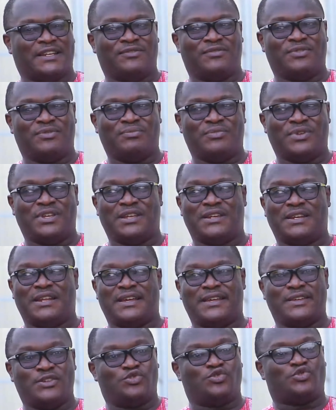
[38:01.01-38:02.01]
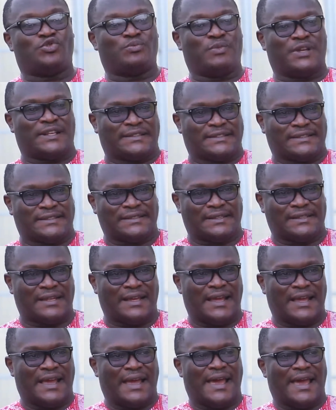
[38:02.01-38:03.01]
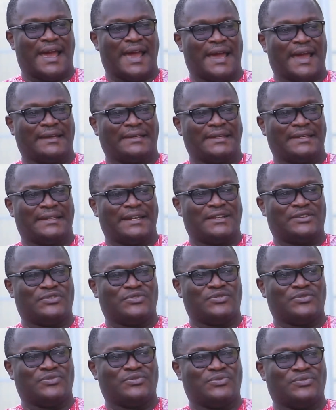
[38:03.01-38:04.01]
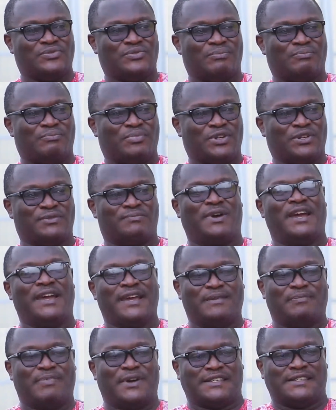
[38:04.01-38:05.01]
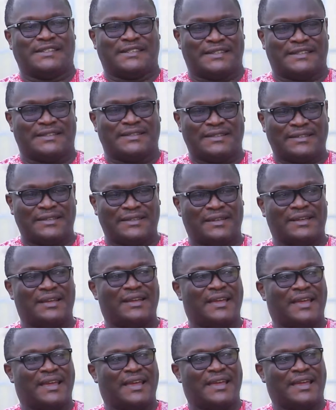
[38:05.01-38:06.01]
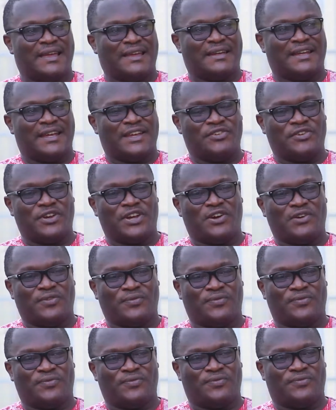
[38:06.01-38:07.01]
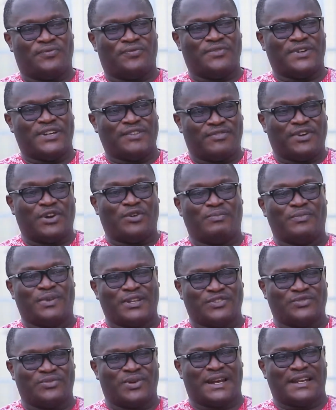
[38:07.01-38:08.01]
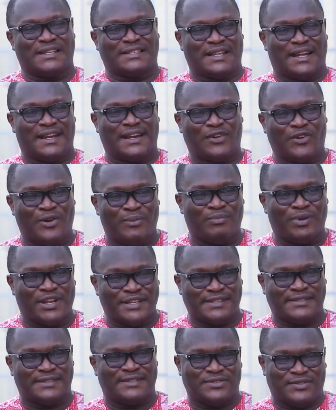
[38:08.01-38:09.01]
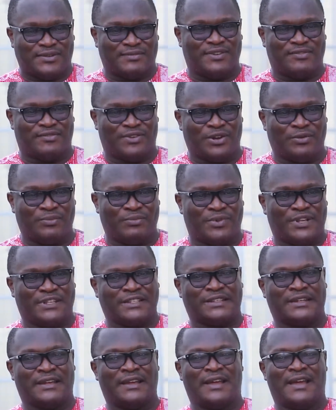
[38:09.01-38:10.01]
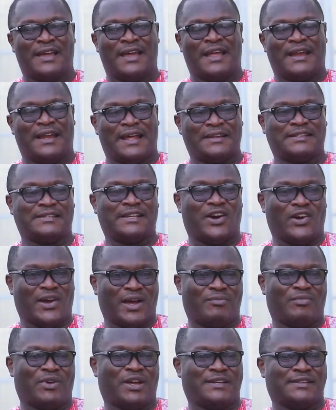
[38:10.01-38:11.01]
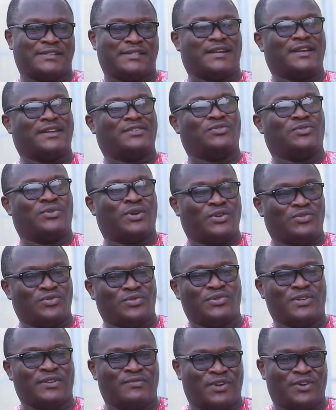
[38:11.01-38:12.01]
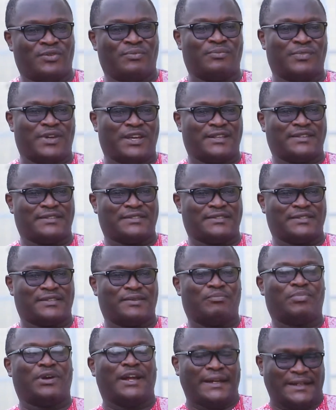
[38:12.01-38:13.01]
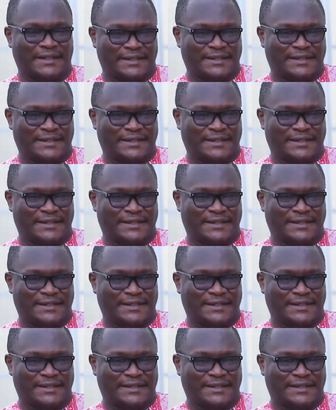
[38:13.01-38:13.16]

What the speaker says: given me the instrument. I needed to build my capacity in the area of development, to understand the complexities of development. That is how come I decided to go and do development planning.